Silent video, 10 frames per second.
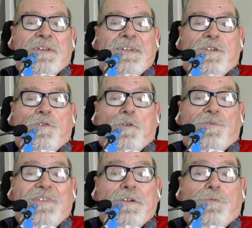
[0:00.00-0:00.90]
He
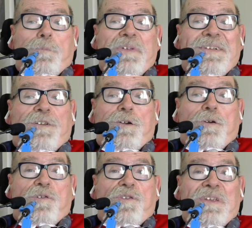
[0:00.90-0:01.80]
served there for many
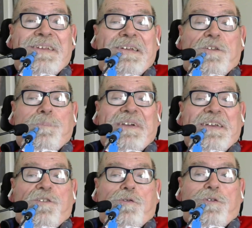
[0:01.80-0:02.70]
years as
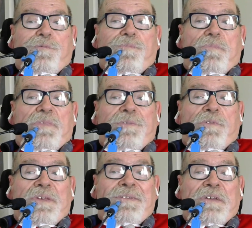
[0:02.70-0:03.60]
pastor
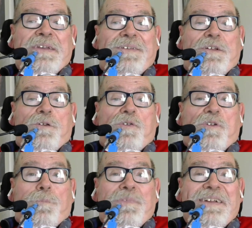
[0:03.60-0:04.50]
and then
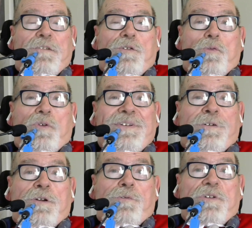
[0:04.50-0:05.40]
took the mandatory
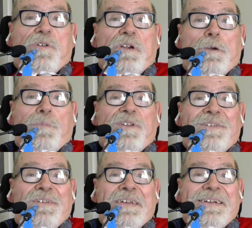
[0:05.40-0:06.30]

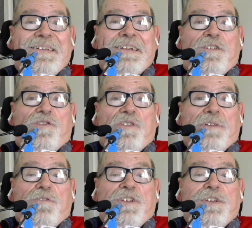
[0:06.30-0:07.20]
retirement at age
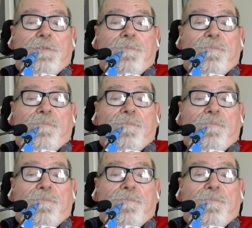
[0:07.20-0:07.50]
70.